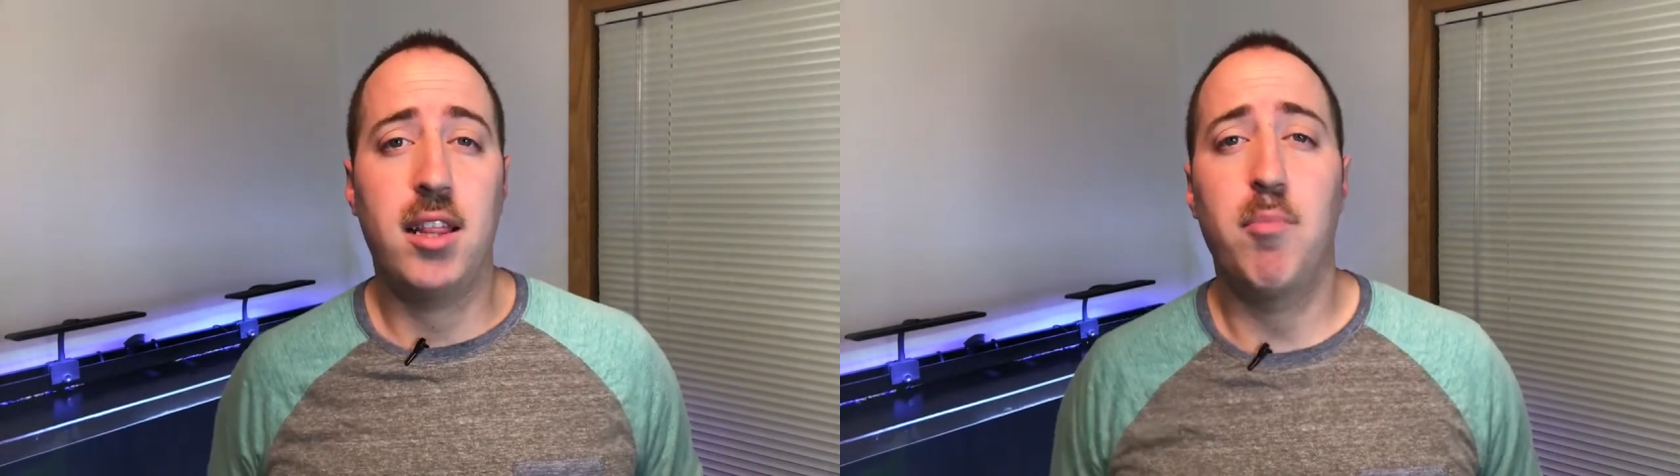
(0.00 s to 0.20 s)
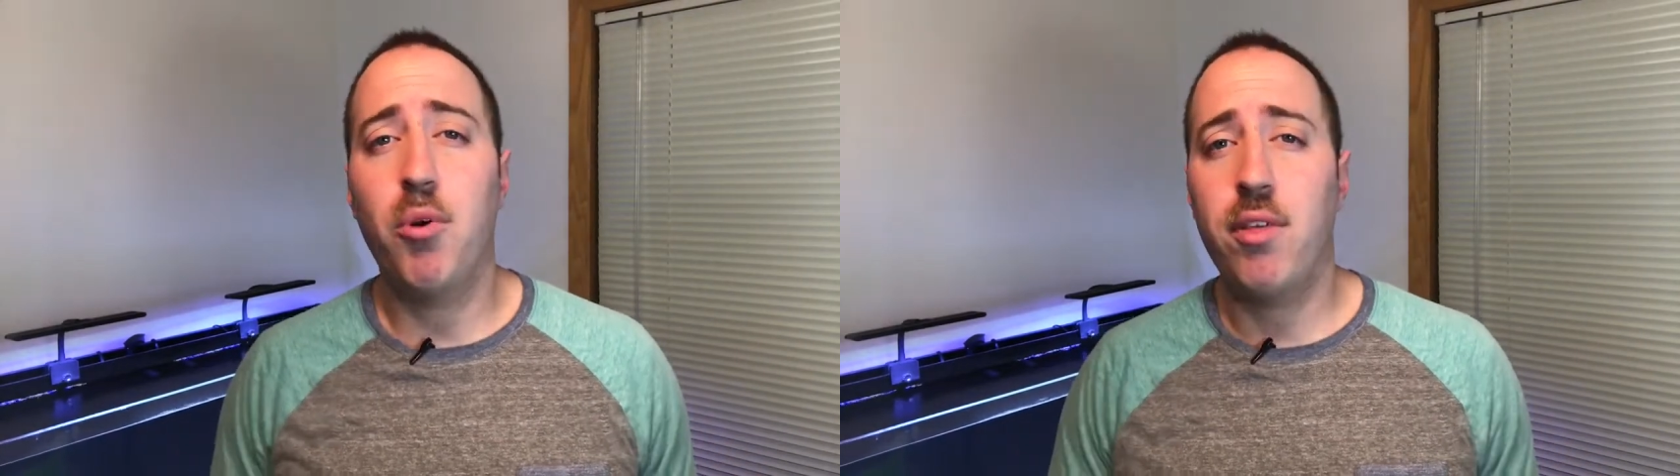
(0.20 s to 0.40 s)

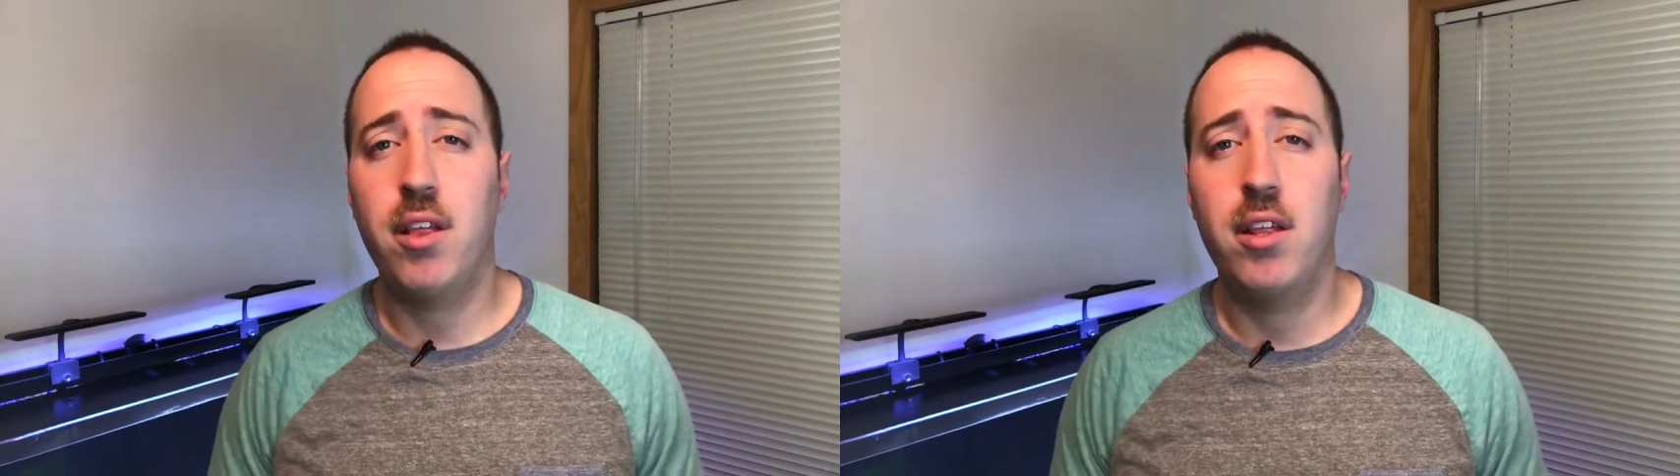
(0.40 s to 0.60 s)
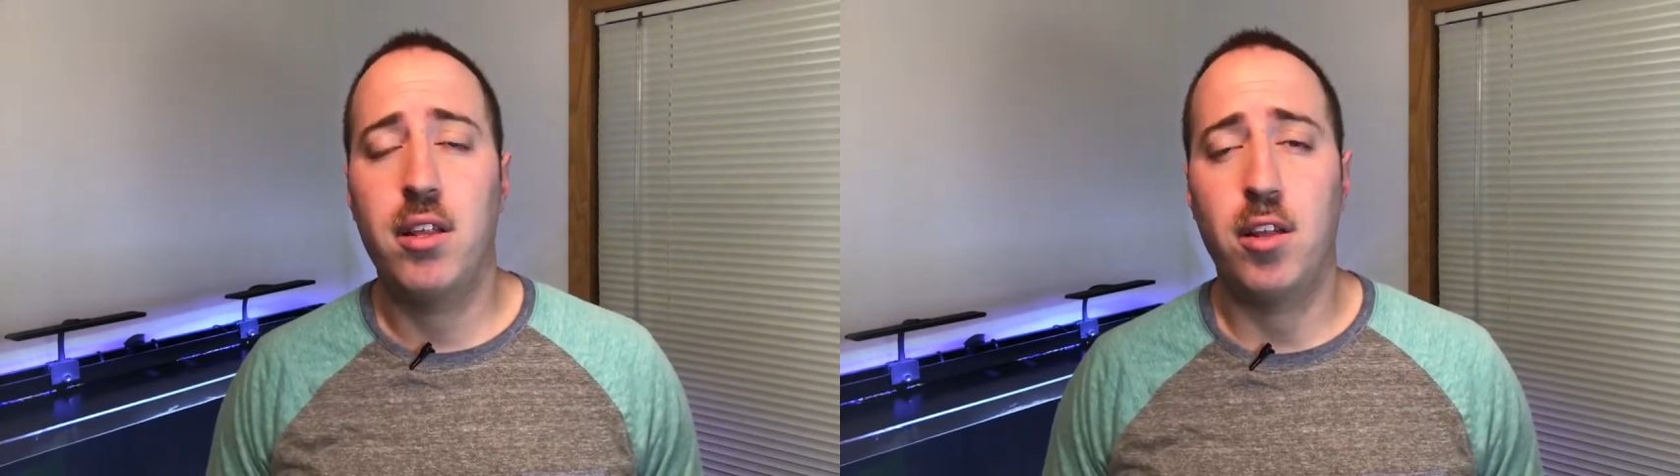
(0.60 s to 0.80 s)
They both
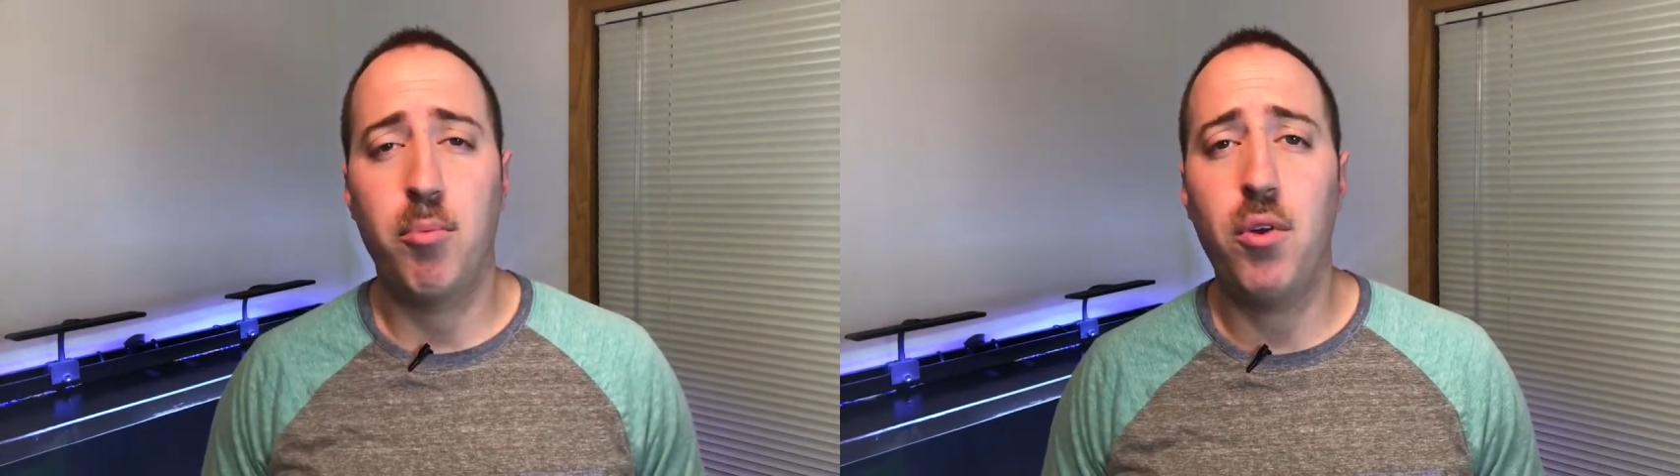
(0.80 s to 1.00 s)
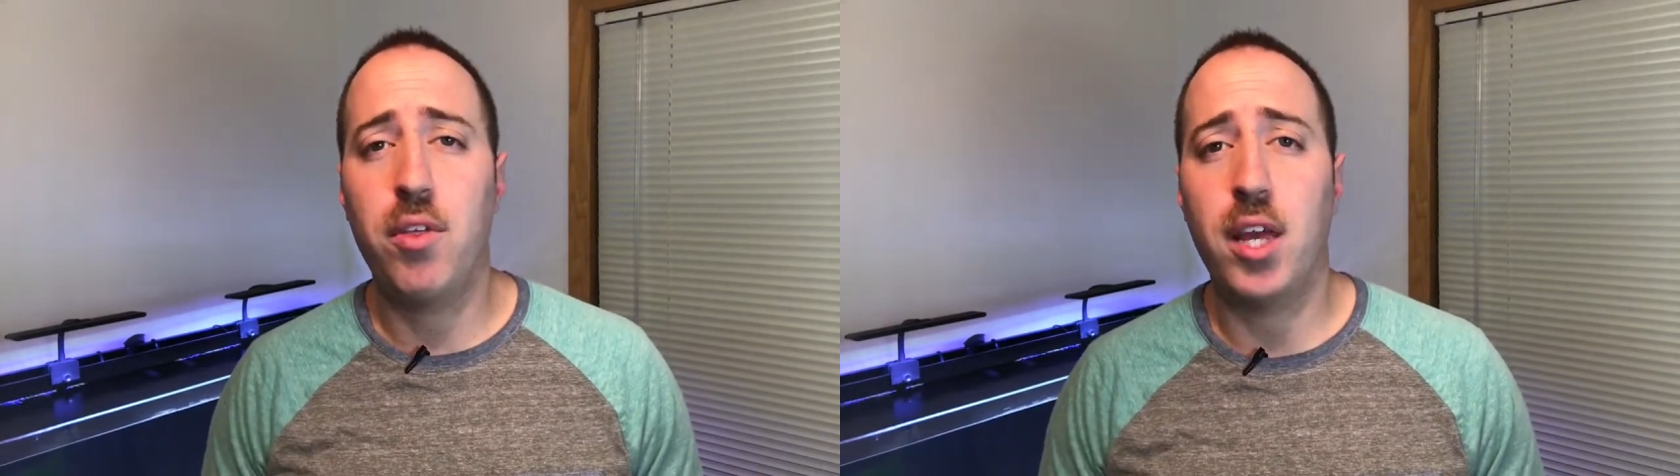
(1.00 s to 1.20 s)
they're
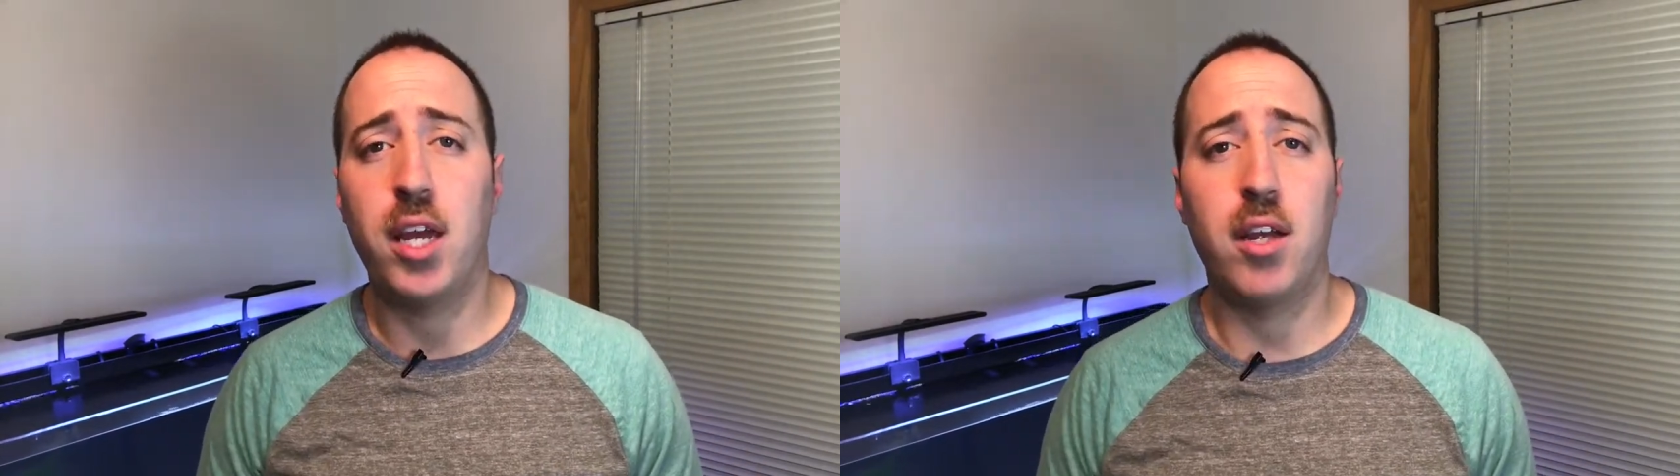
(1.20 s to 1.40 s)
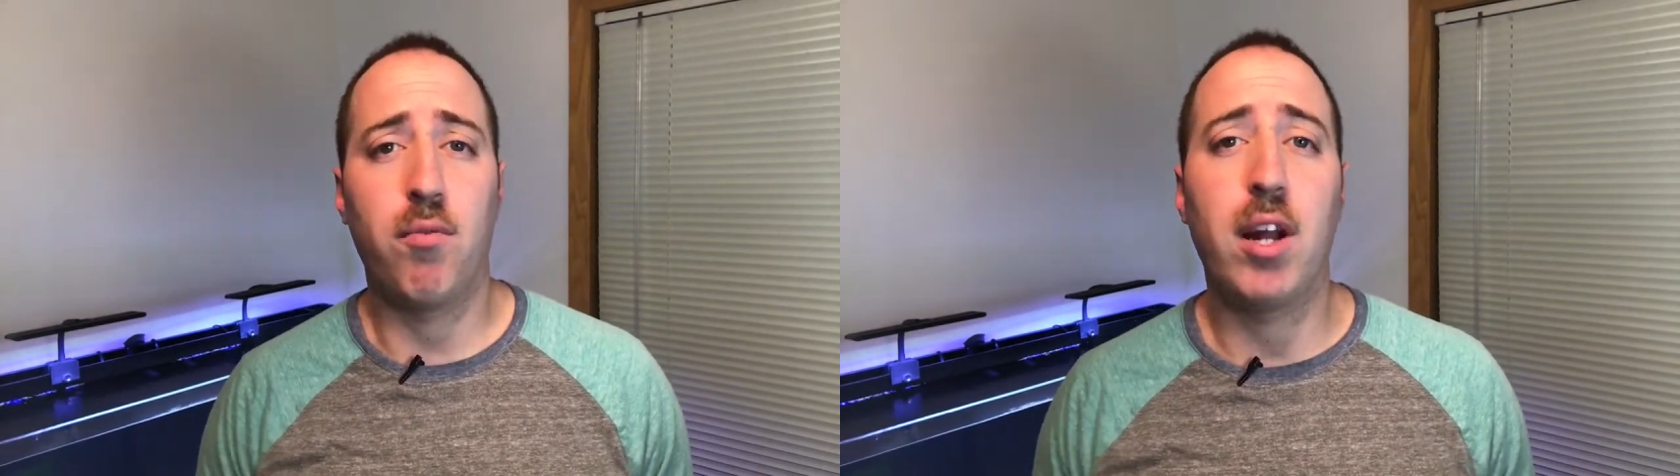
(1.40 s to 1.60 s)
both
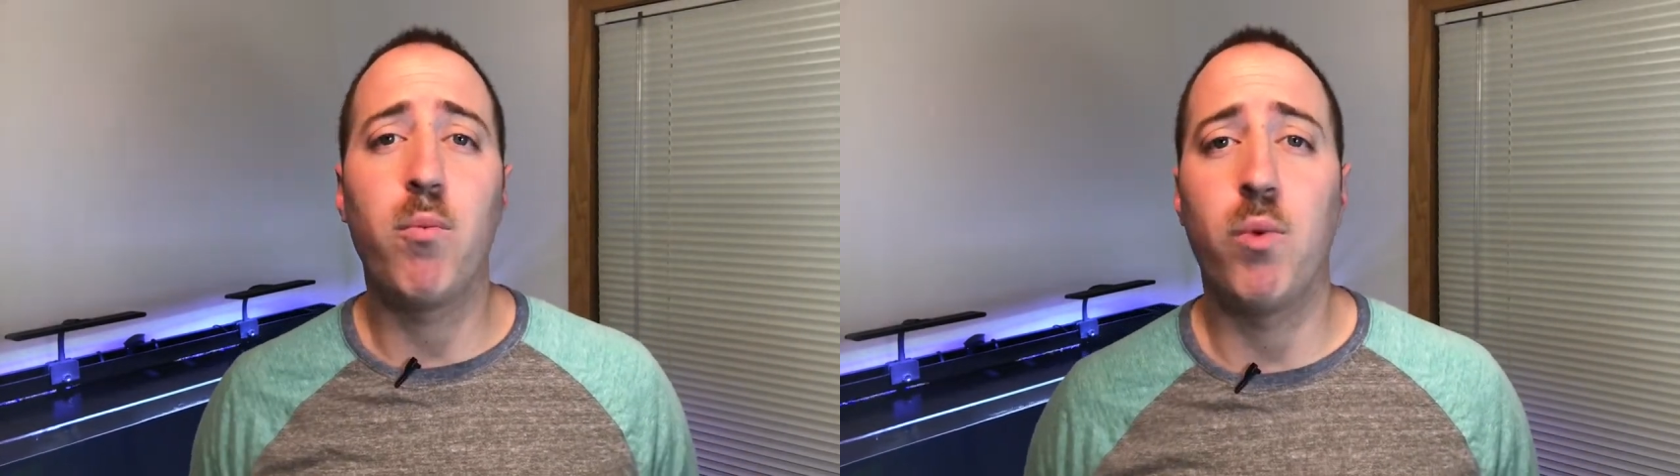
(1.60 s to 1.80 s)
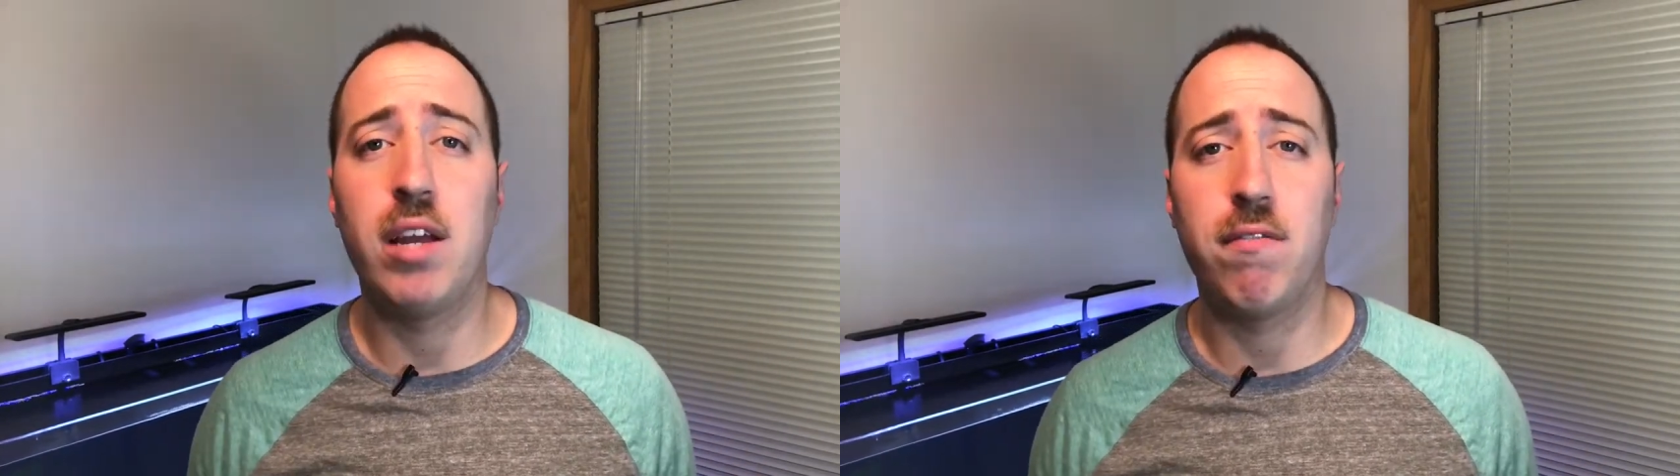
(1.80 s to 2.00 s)
a red
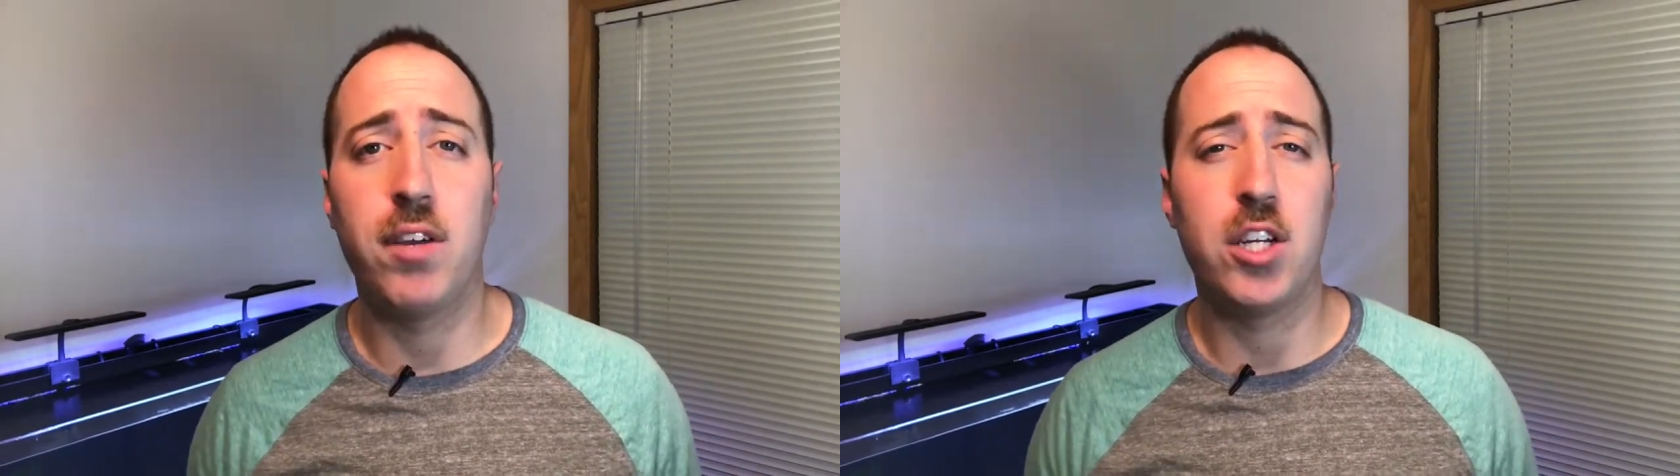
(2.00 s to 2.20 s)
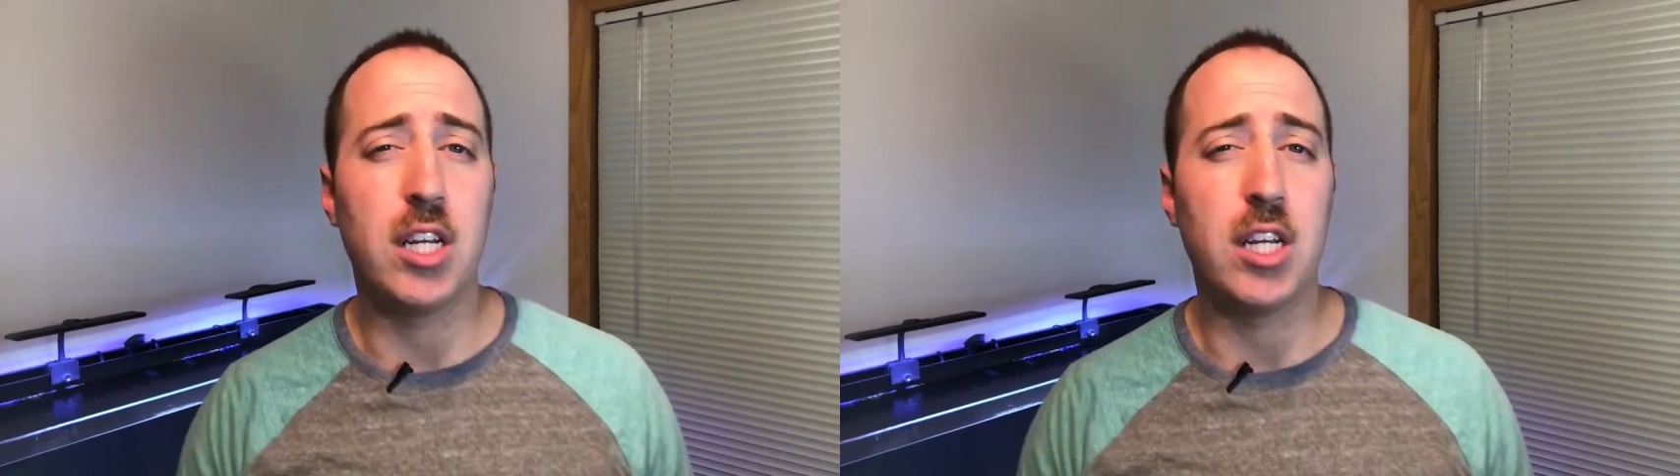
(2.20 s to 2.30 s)
and white fish,